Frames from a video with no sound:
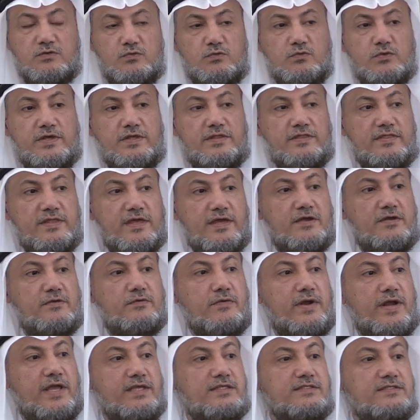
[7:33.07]
with a
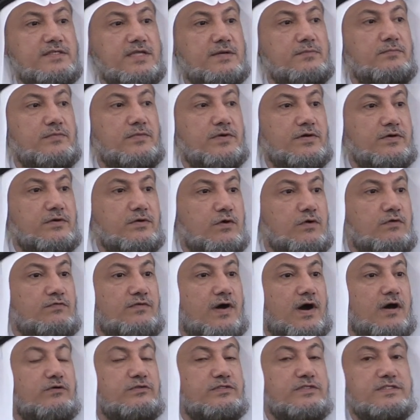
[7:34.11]
great number
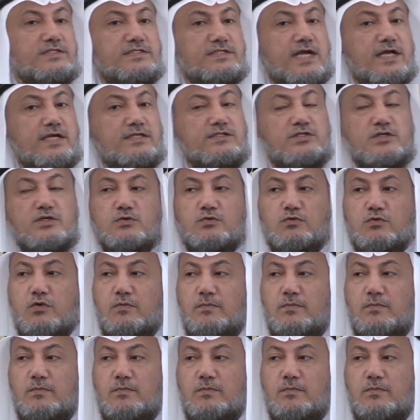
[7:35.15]
of outstanding